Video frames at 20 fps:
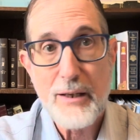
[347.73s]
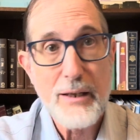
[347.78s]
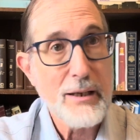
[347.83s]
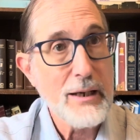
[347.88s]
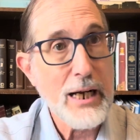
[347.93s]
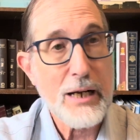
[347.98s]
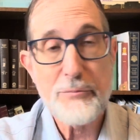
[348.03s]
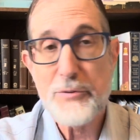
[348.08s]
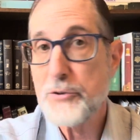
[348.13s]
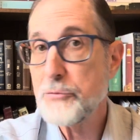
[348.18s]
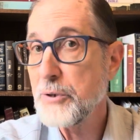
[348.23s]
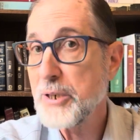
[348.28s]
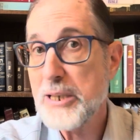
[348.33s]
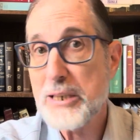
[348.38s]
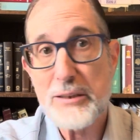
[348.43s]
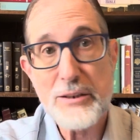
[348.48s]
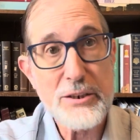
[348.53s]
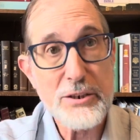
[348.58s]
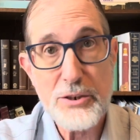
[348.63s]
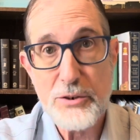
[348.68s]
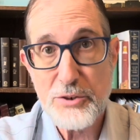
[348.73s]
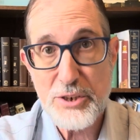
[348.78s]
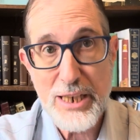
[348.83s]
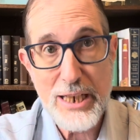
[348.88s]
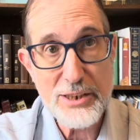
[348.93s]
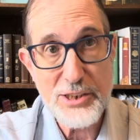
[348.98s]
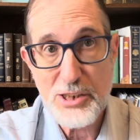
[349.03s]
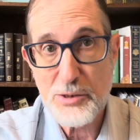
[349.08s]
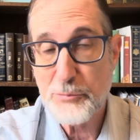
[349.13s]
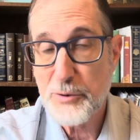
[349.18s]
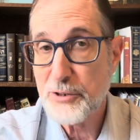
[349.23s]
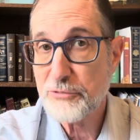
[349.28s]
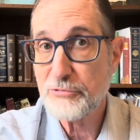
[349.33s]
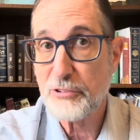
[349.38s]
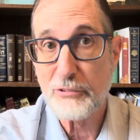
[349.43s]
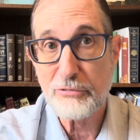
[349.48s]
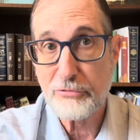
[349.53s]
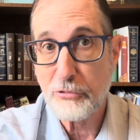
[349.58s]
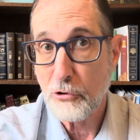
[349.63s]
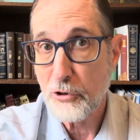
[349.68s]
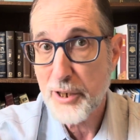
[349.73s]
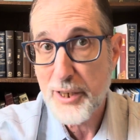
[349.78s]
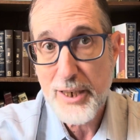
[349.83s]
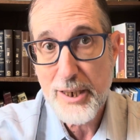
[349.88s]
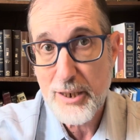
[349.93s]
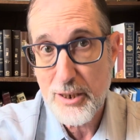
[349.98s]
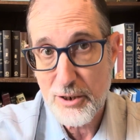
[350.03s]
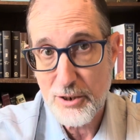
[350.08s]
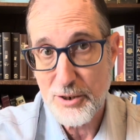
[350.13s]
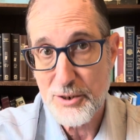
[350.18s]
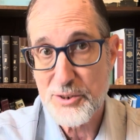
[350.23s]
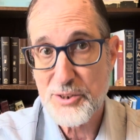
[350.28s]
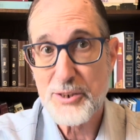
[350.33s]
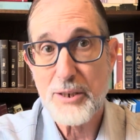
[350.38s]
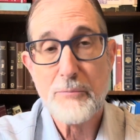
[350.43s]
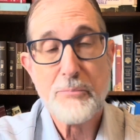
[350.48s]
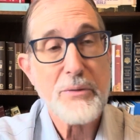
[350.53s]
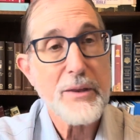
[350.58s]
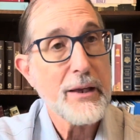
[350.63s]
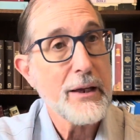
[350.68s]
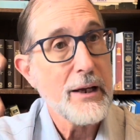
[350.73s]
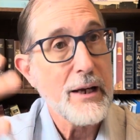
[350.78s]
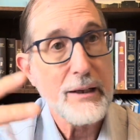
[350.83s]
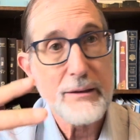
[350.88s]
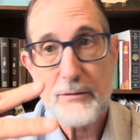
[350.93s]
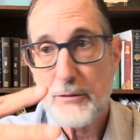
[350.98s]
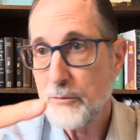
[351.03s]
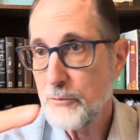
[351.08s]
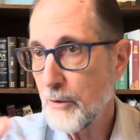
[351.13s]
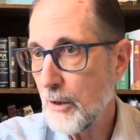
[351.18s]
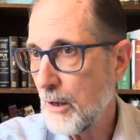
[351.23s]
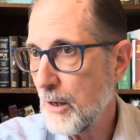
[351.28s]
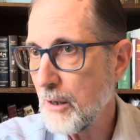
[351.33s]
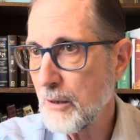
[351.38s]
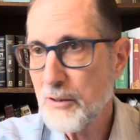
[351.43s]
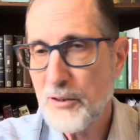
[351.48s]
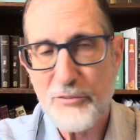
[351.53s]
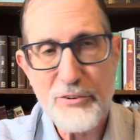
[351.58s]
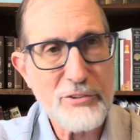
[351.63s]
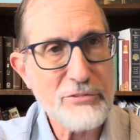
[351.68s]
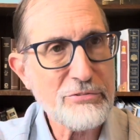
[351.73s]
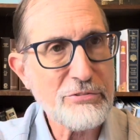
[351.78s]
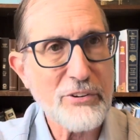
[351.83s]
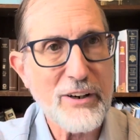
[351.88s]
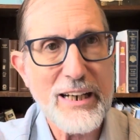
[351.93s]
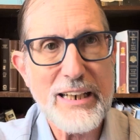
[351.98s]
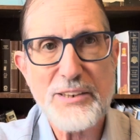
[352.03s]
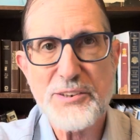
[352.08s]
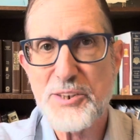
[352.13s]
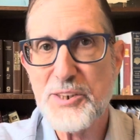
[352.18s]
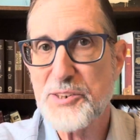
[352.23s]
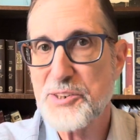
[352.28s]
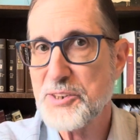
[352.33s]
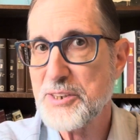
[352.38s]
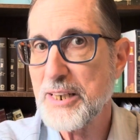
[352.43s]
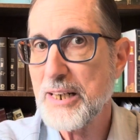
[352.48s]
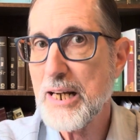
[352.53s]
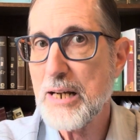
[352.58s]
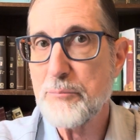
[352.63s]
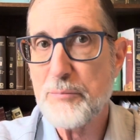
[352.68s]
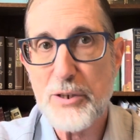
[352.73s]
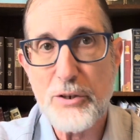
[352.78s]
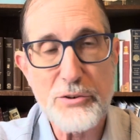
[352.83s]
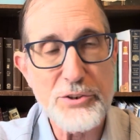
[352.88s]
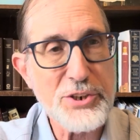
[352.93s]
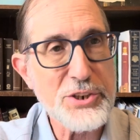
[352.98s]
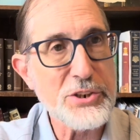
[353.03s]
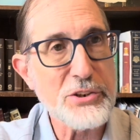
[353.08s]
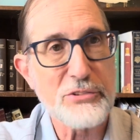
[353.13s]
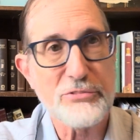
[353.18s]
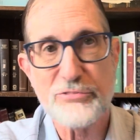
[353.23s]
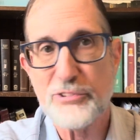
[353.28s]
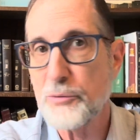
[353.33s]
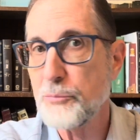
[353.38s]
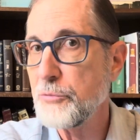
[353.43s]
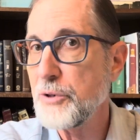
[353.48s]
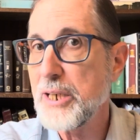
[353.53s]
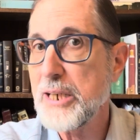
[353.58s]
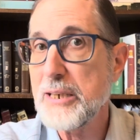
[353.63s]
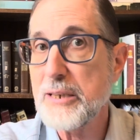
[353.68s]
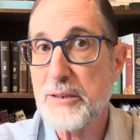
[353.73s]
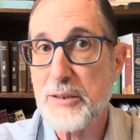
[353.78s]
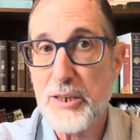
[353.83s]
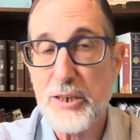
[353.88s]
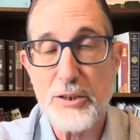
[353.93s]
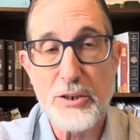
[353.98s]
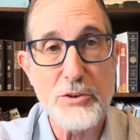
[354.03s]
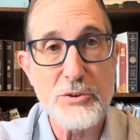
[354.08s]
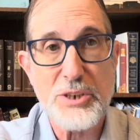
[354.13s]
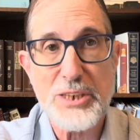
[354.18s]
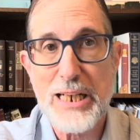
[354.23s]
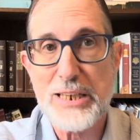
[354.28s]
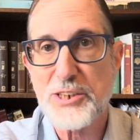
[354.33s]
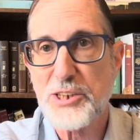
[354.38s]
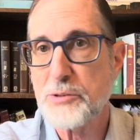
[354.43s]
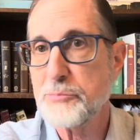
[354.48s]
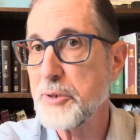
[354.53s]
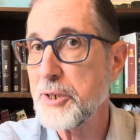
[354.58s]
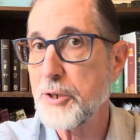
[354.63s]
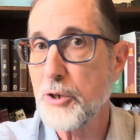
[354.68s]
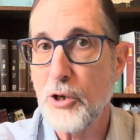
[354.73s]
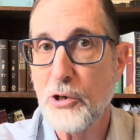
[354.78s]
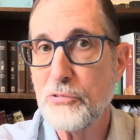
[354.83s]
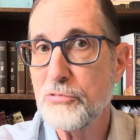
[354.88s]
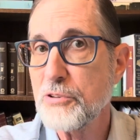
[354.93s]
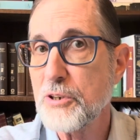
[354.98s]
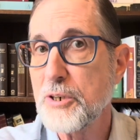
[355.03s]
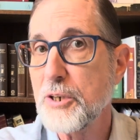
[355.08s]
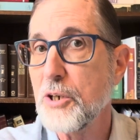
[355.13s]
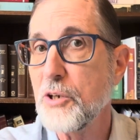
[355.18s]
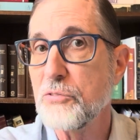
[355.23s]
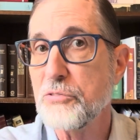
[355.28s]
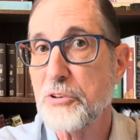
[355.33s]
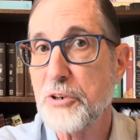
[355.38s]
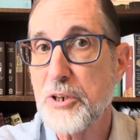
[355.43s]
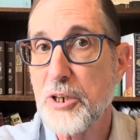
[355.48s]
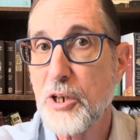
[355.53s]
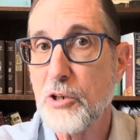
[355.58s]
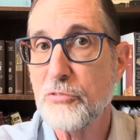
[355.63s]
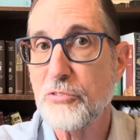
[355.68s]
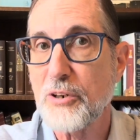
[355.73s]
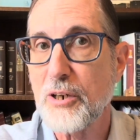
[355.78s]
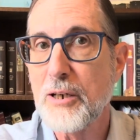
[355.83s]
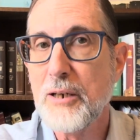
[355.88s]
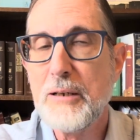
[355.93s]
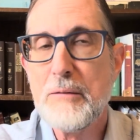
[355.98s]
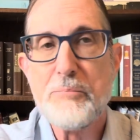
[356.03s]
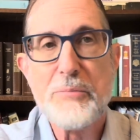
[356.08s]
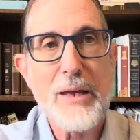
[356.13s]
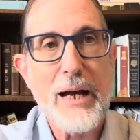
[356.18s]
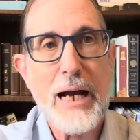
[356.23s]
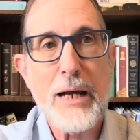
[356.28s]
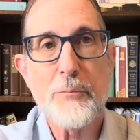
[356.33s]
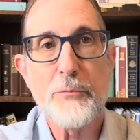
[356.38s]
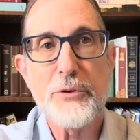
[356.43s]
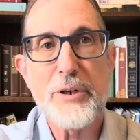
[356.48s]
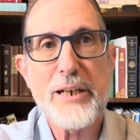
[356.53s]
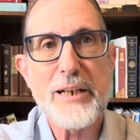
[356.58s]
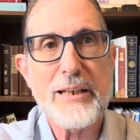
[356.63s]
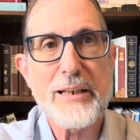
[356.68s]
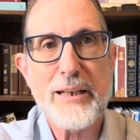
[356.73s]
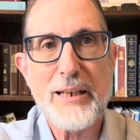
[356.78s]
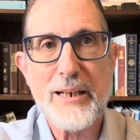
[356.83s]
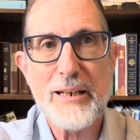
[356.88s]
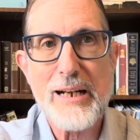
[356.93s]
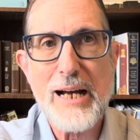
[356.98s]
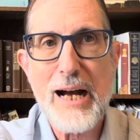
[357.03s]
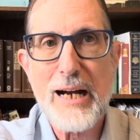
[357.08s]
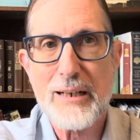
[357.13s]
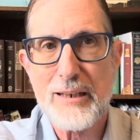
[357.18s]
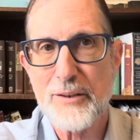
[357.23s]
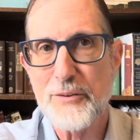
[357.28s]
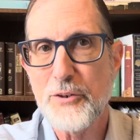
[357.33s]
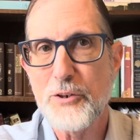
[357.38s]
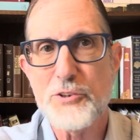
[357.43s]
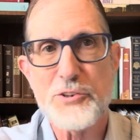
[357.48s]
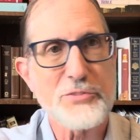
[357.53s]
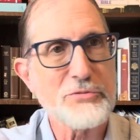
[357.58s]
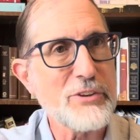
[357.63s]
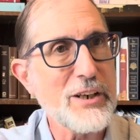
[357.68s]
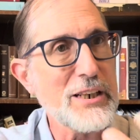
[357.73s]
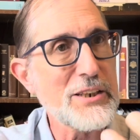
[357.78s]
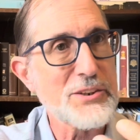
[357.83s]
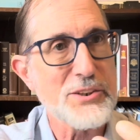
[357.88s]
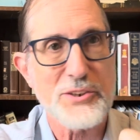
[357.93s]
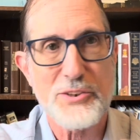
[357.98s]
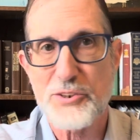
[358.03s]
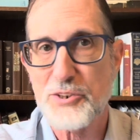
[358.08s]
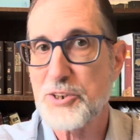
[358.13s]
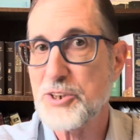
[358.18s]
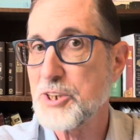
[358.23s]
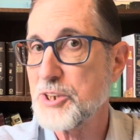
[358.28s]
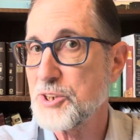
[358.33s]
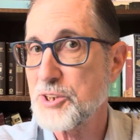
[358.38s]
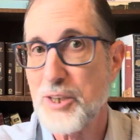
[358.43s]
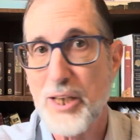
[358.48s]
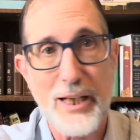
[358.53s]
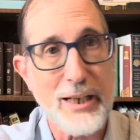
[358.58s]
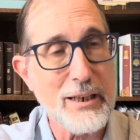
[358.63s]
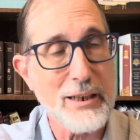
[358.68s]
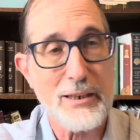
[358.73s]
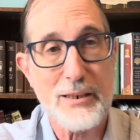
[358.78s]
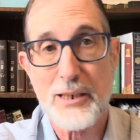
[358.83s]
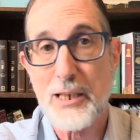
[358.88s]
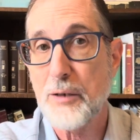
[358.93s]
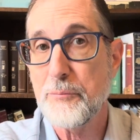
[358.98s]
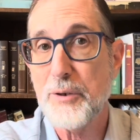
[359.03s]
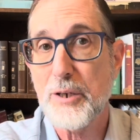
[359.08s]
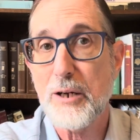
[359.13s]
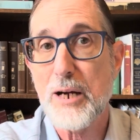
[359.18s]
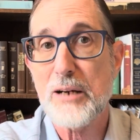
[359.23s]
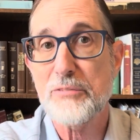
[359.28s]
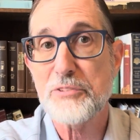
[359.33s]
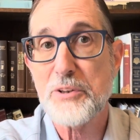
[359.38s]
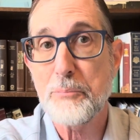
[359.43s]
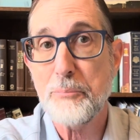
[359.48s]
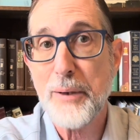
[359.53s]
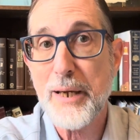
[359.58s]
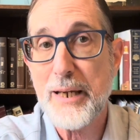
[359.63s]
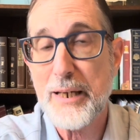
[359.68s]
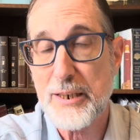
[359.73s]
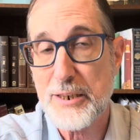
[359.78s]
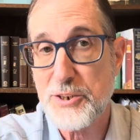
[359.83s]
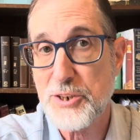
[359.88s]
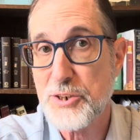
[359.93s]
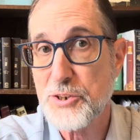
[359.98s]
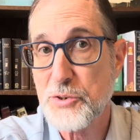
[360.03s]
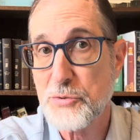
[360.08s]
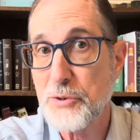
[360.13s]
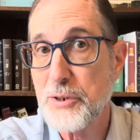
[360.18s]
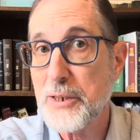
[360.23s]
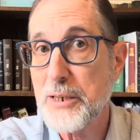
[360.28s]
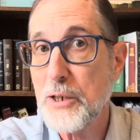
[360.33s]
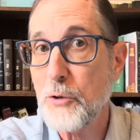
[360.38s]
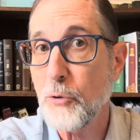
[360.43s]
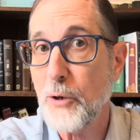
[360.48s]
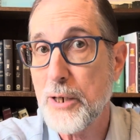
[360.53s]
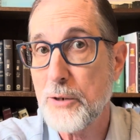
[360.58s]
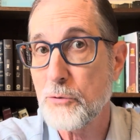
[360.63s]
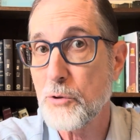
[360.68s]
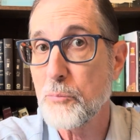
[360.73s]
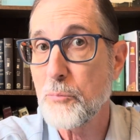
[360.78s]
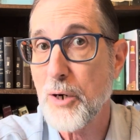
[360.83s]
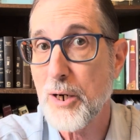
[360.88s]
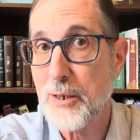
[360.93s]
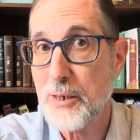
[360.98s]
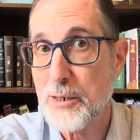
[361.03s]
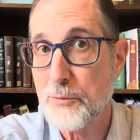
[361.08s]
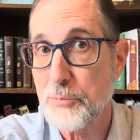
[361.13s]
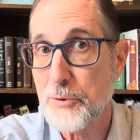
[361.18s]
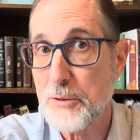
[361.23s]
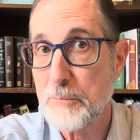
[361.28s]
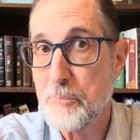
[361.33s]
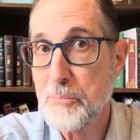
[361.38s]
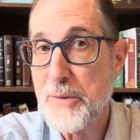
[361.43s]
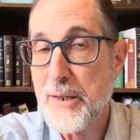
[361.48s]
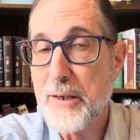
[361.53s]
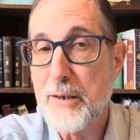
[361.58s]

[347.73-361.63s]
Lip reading: I've been reading the New Testament for 40 years. All of the phrases that I'm used to from reading the New Testament over and over and over, I'm reading Enoch and those phrases are just like coming off the page. It's really quite remarkable.